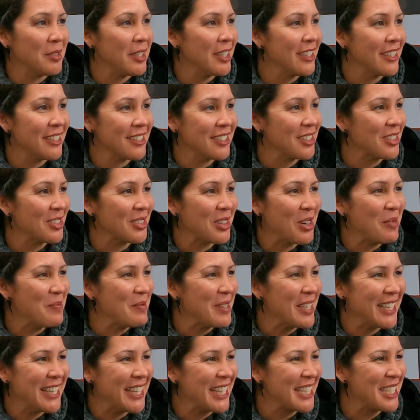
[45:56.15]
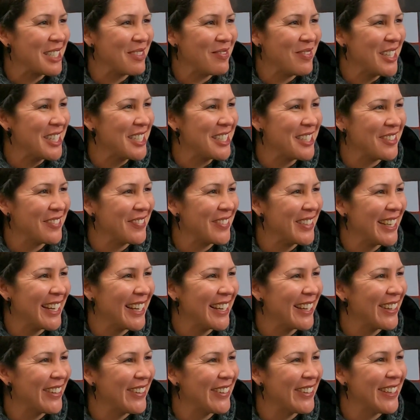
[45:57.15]
willing to throw me an exhibition when
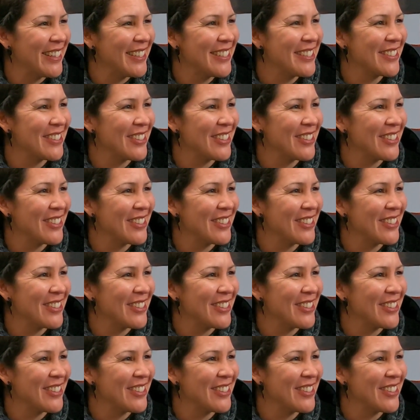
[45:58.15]
I go there.